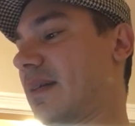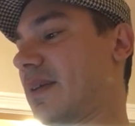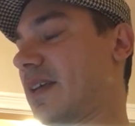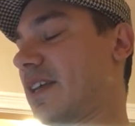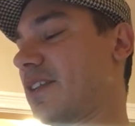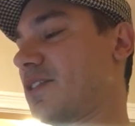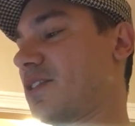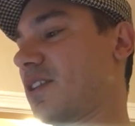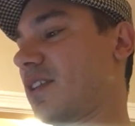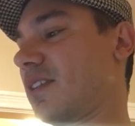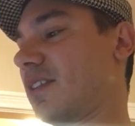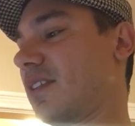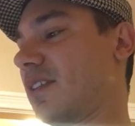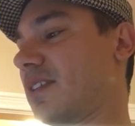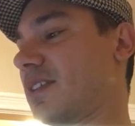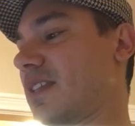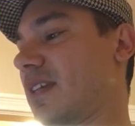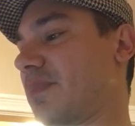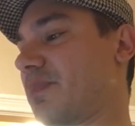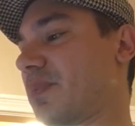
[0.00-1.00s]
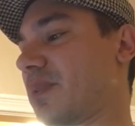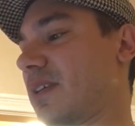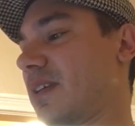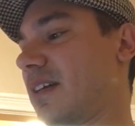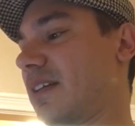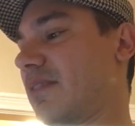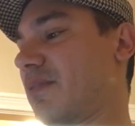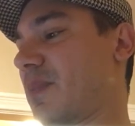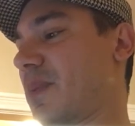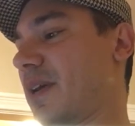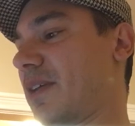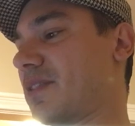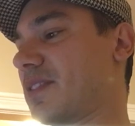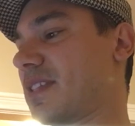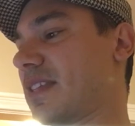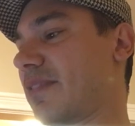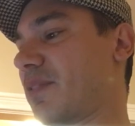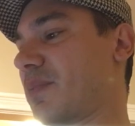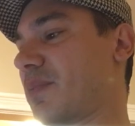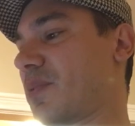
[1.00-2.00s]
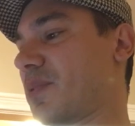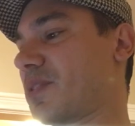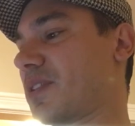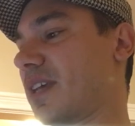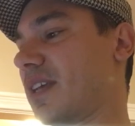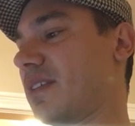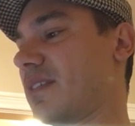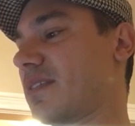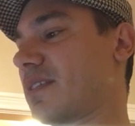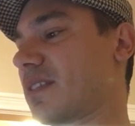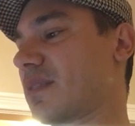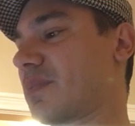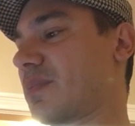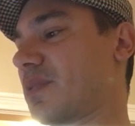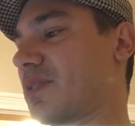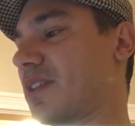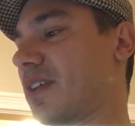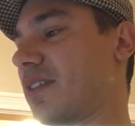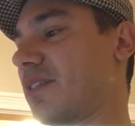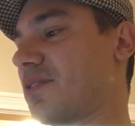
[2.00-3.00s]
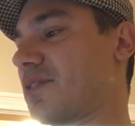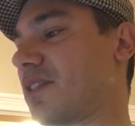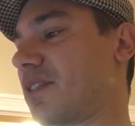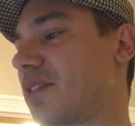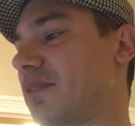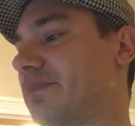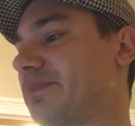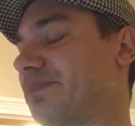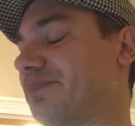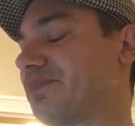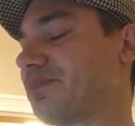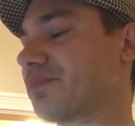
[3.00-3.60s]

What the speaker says: It took a little dip of about 7%, 6% or so.